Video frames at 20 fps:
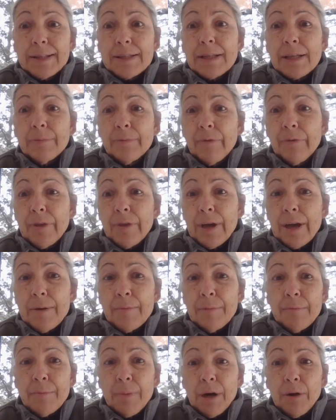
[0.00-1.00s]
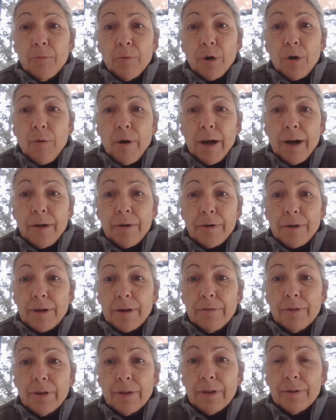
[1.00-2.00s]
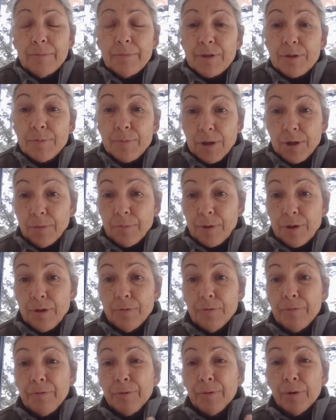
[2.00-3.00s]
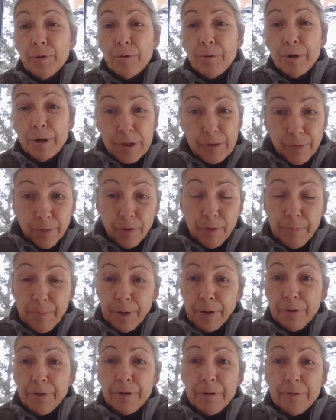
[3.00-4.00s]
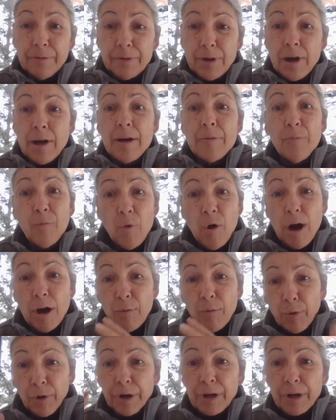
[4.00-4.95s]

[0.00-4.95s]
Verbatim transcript: Some of them, it might require giving them some sub-Q fluids for a period of time while we're